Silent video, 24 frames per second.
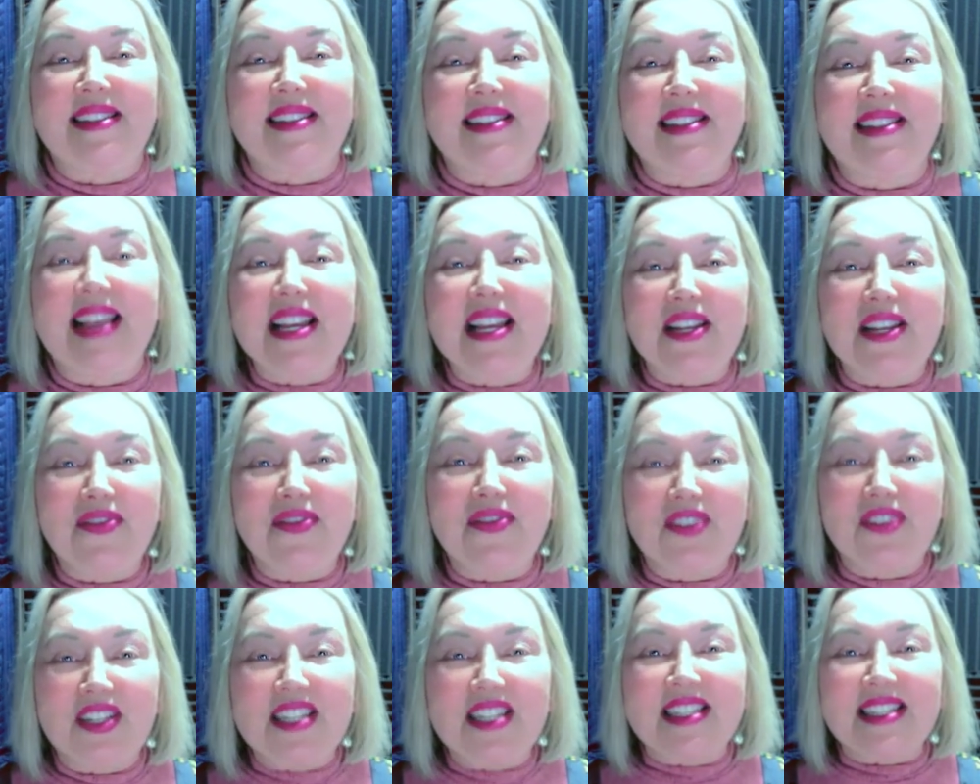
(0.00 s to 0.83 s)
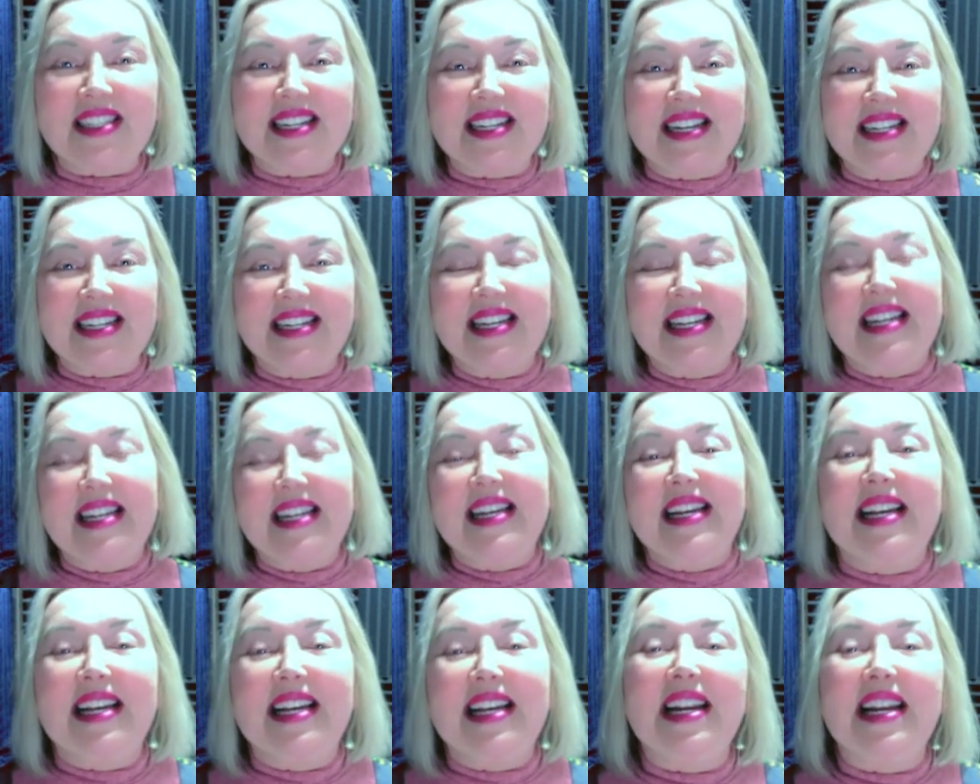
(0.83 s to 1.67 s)
Thank you for listening,
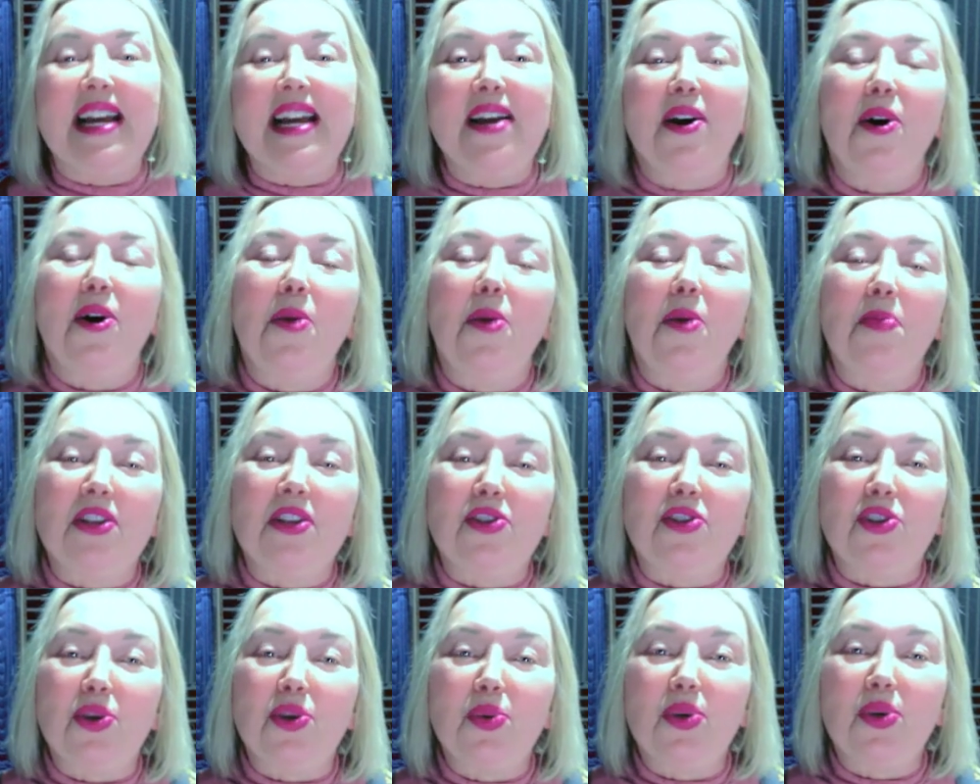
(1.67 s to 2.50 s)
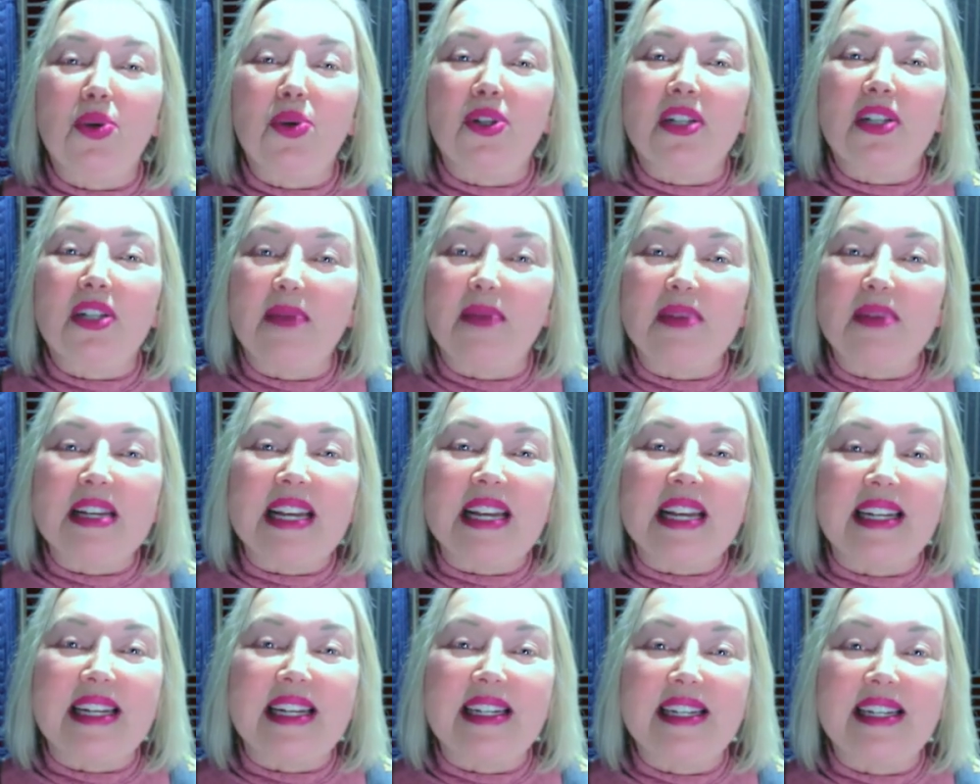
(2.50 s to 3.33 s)
and I hope that you will come
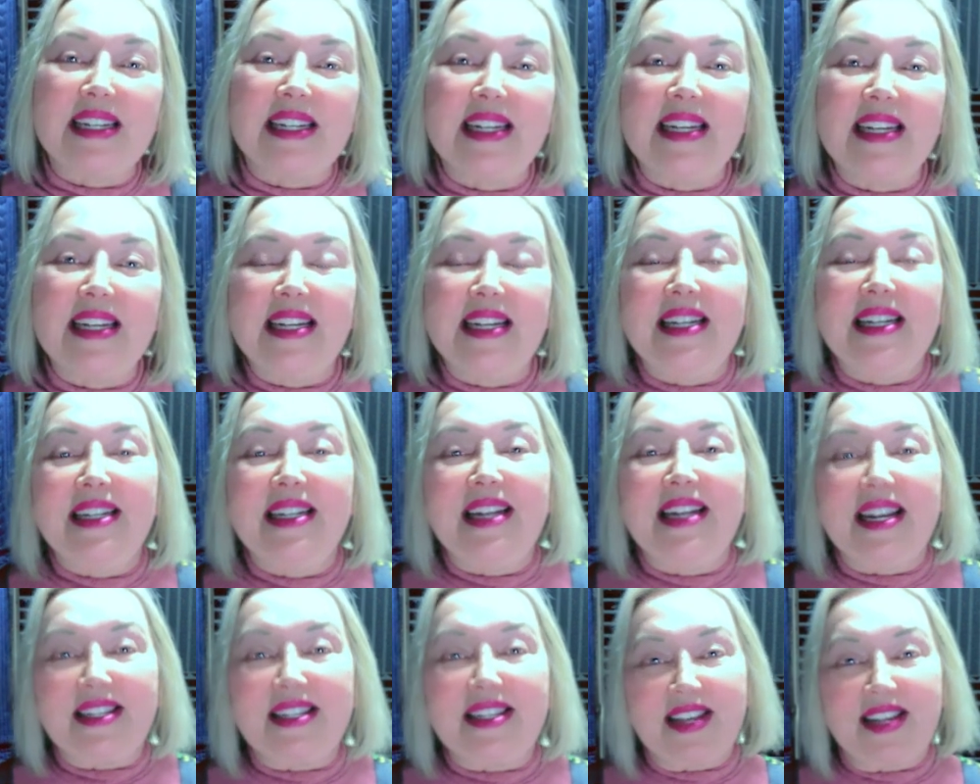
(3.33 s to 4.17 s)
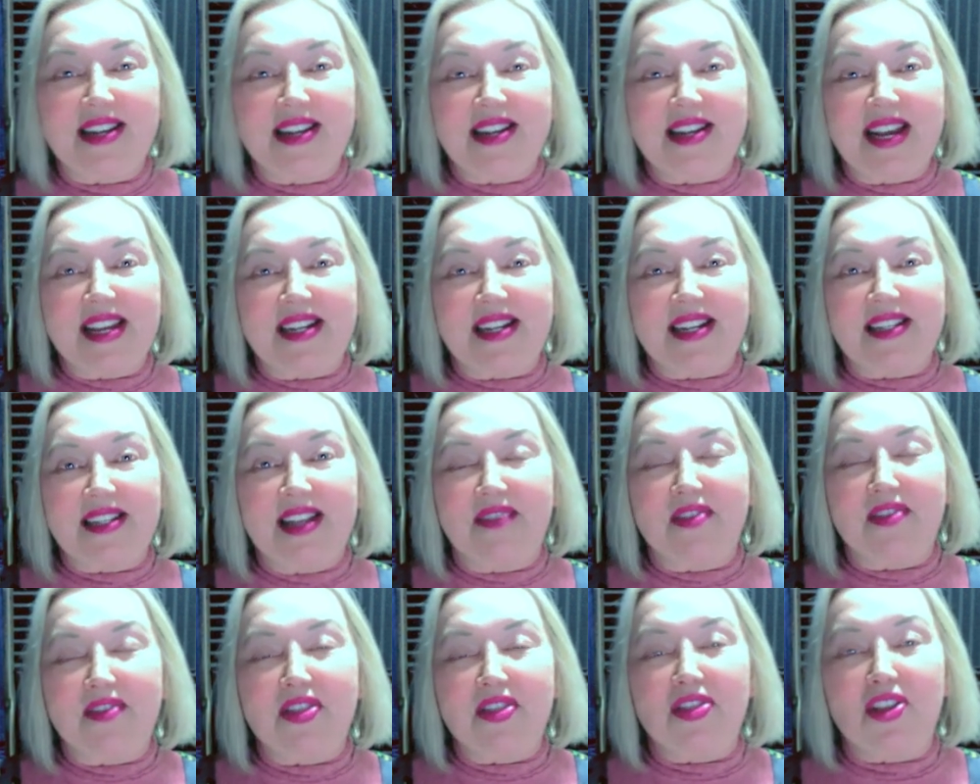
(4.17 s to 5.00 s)
again next Sunday at
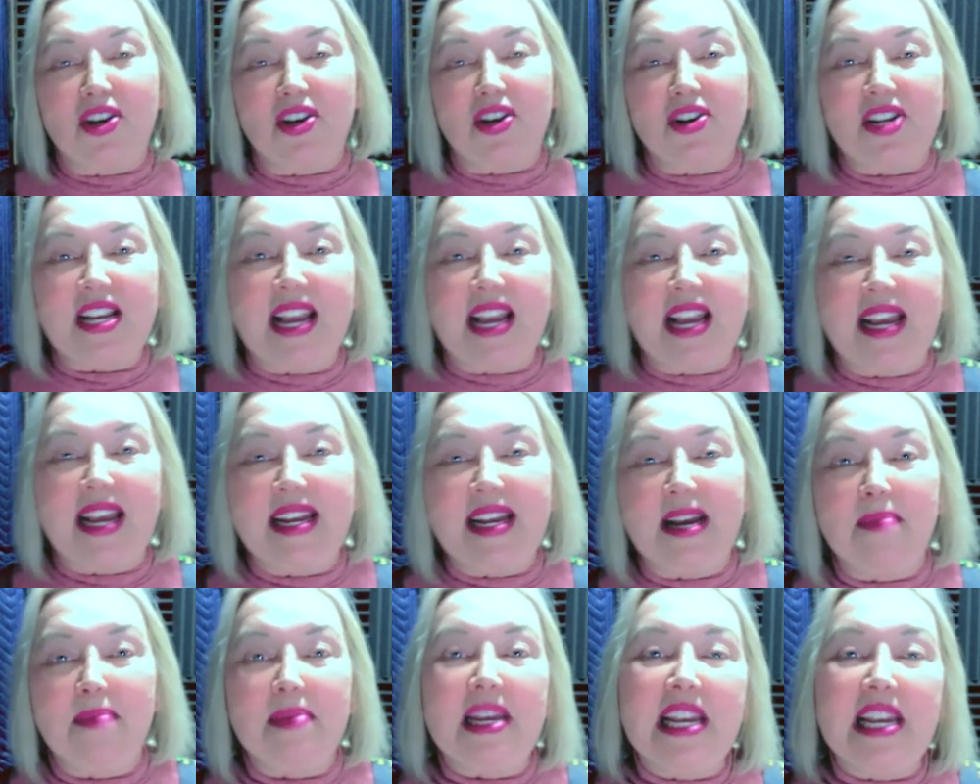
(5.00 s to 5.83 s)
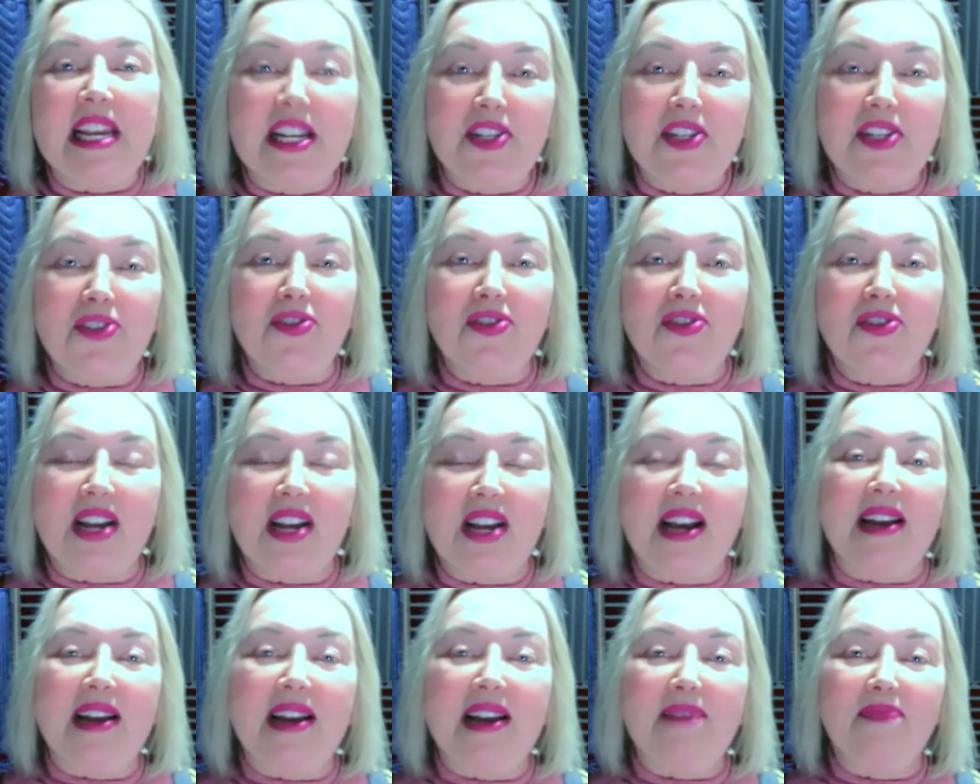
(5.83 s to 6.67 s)
11:30 a.m. Eastern
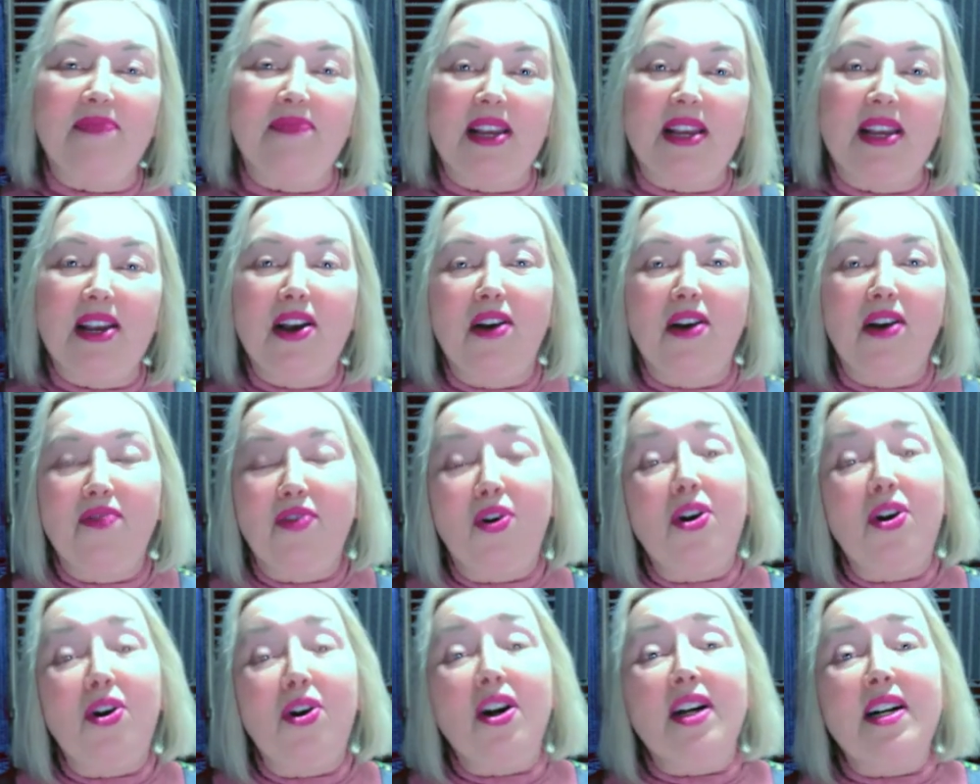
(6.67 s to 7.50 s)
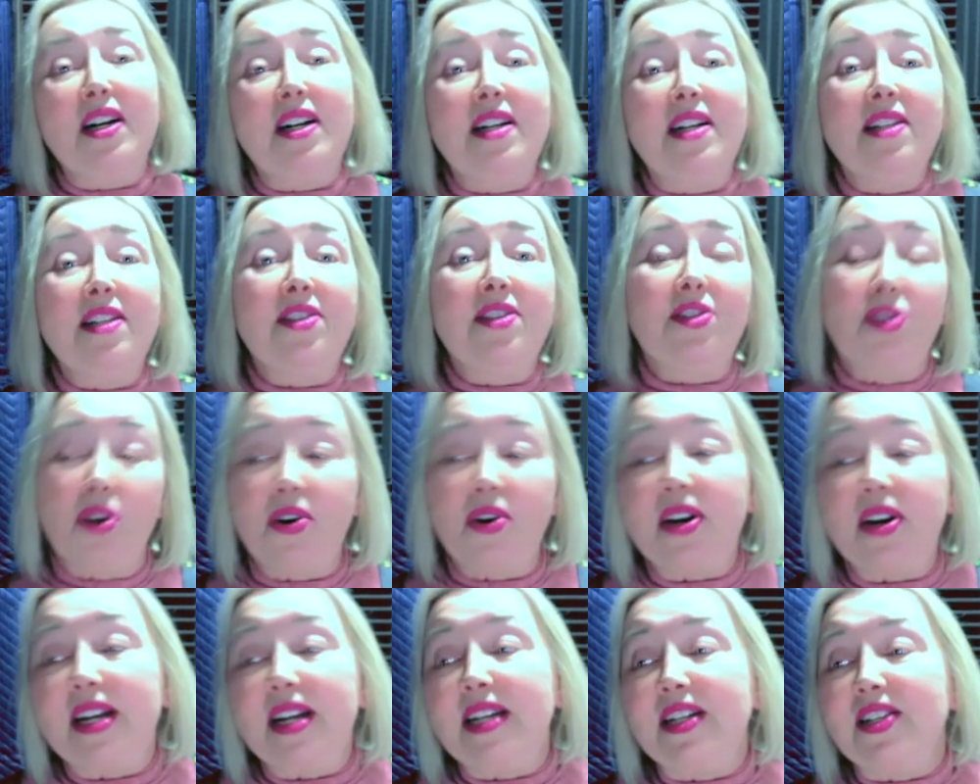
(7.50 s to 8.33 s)
Time for a
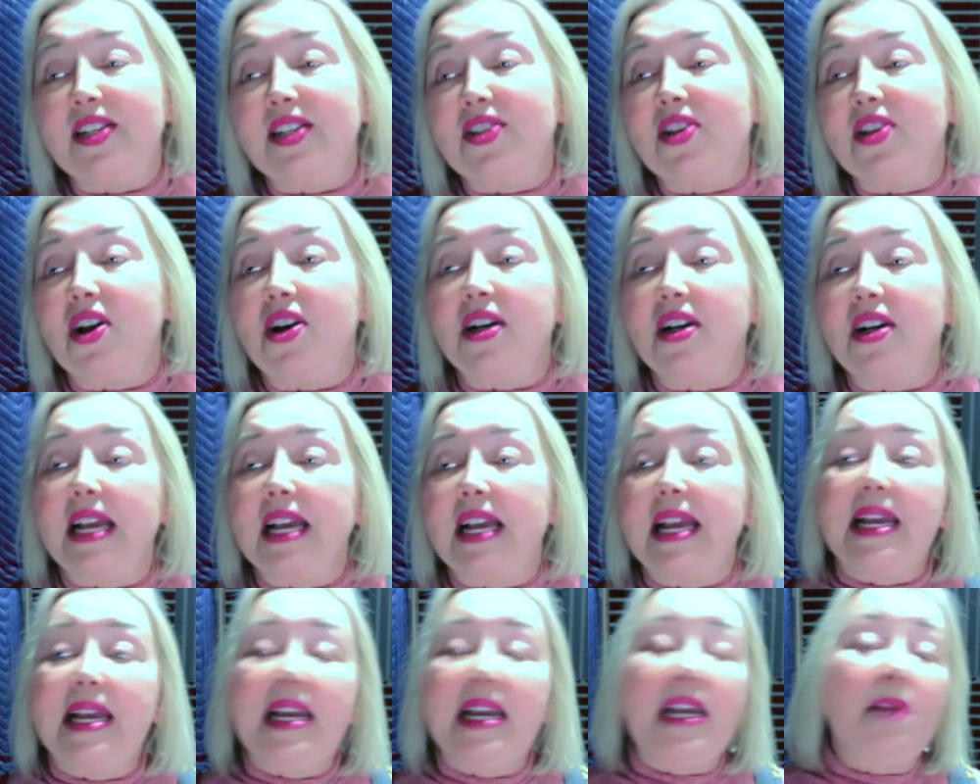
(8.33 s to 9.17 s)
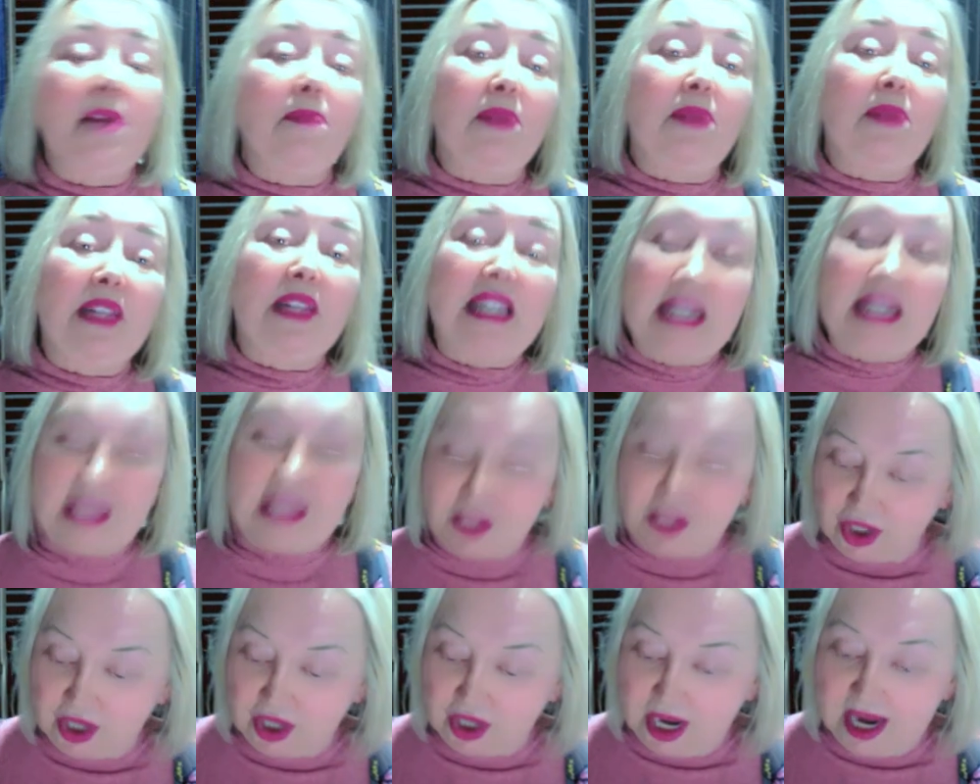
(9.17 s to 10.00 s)
story and a song. And please
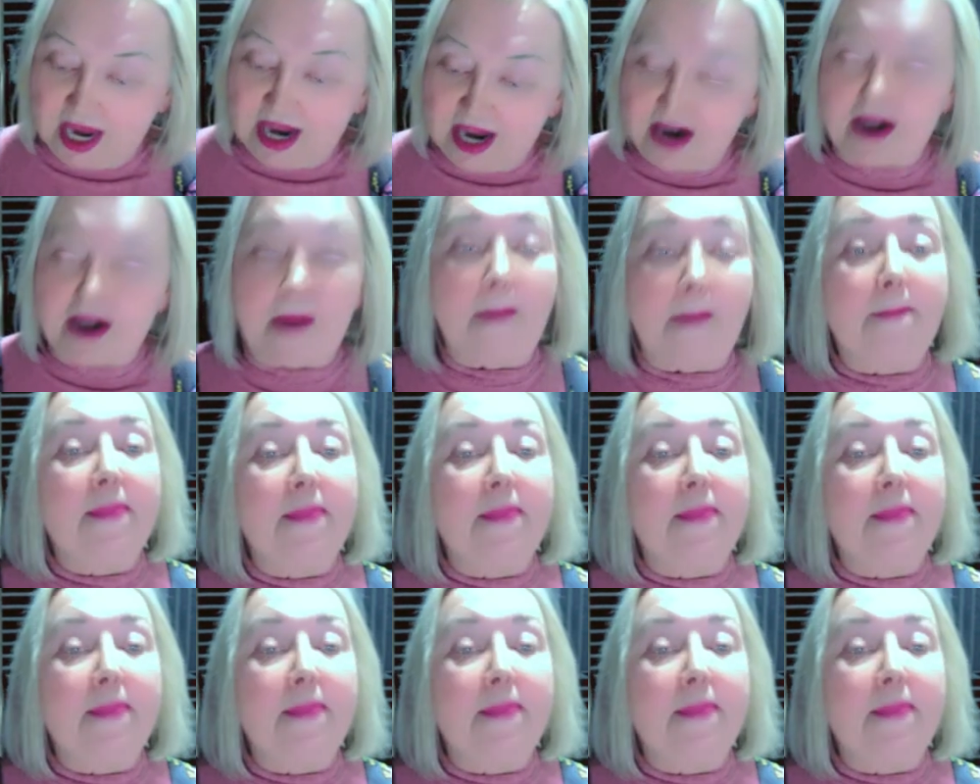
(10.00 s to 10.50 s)
share,